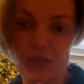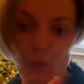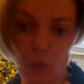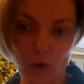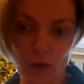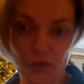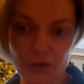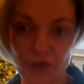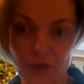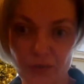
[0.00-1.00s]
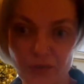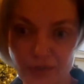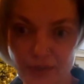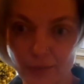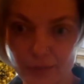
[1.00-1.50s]
as to what constitutes a
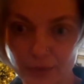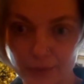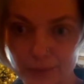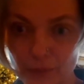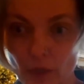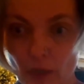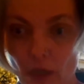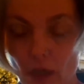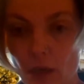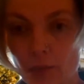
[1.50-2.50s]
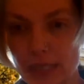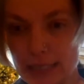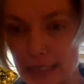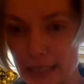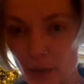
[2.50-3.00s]
symptom
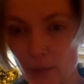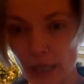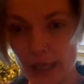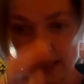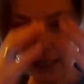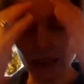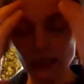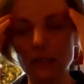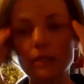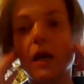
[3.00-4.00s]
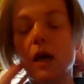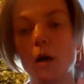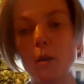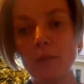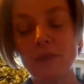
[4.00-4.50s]
because in some cases
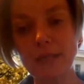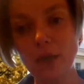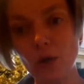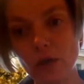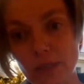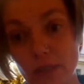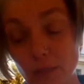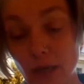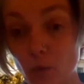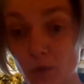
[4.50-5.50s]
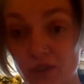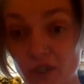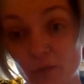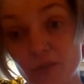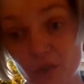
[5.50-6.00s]
um, there's arguments about what's
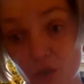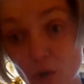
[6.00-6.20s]
known as the